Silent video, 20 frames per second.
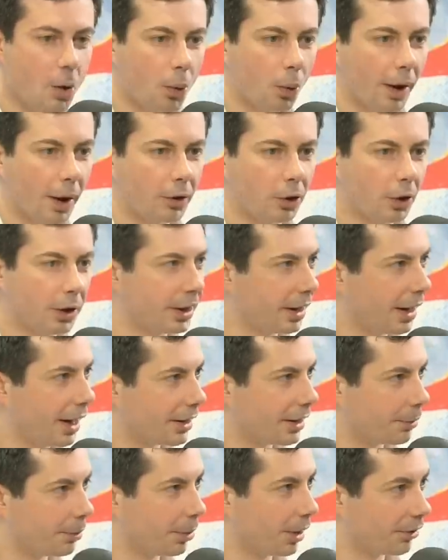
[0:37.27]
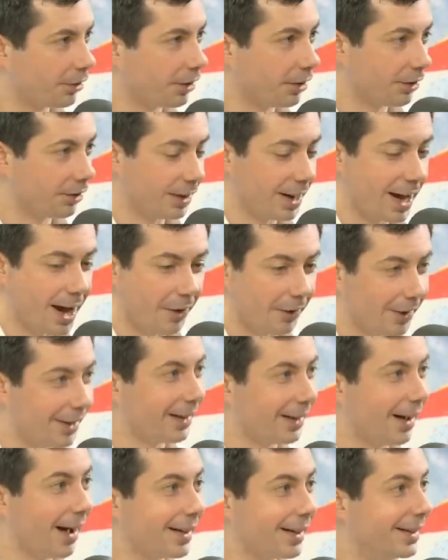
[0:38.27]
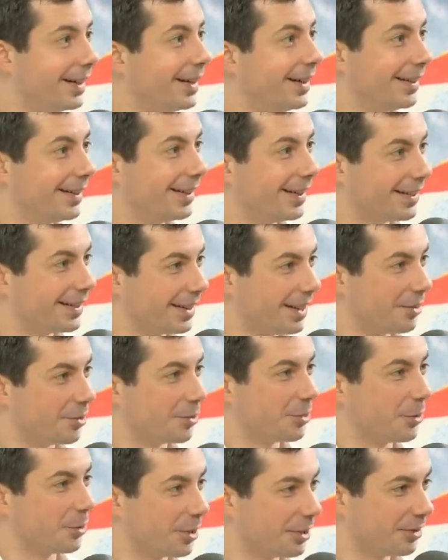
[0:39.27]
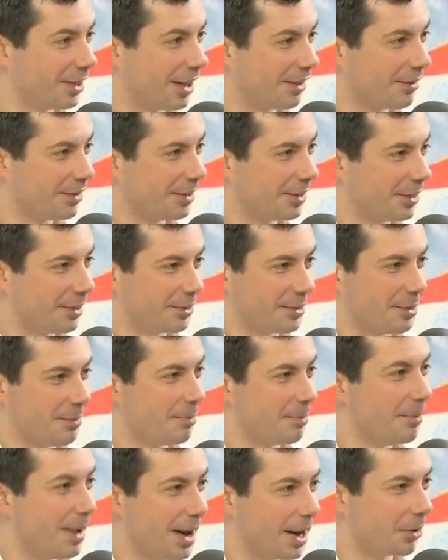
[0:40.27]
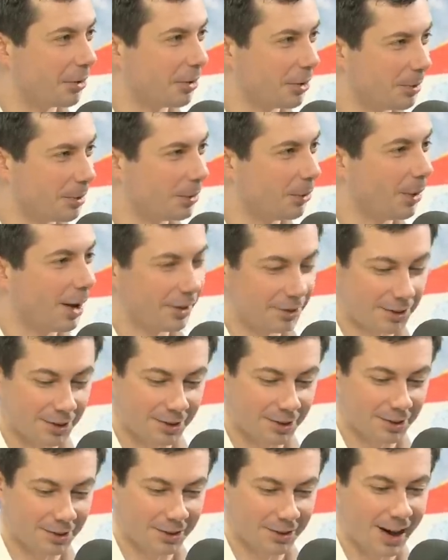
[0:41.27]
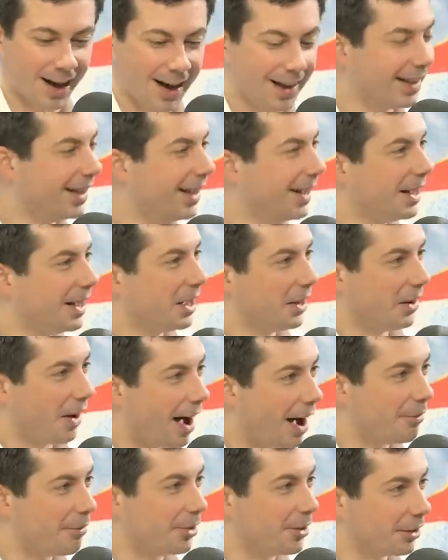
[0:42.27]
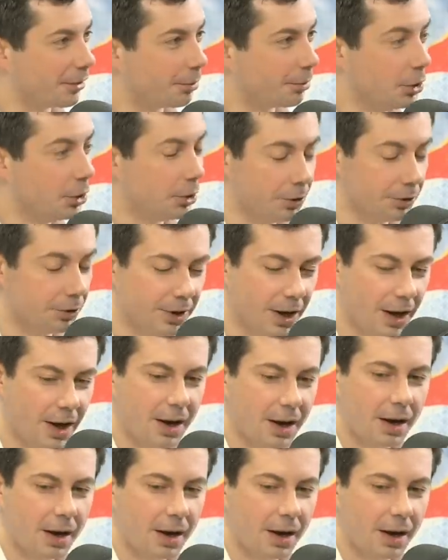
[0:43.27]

when I look at the presidency now, and I, I get at the age of 37 as a mayor in the Midwest, this is not an obvious move.